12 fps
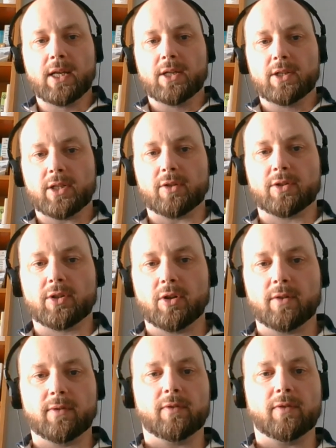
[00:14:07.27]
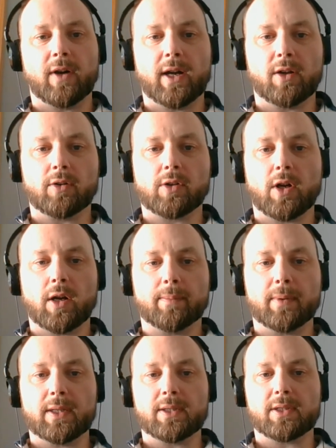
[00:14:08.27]
shall serve and file
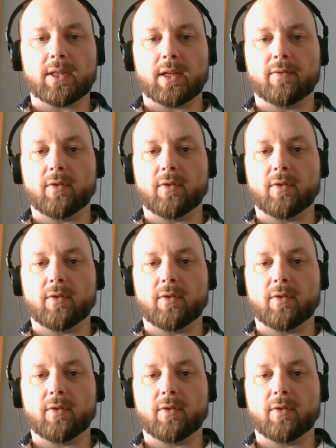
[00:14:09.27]
copies of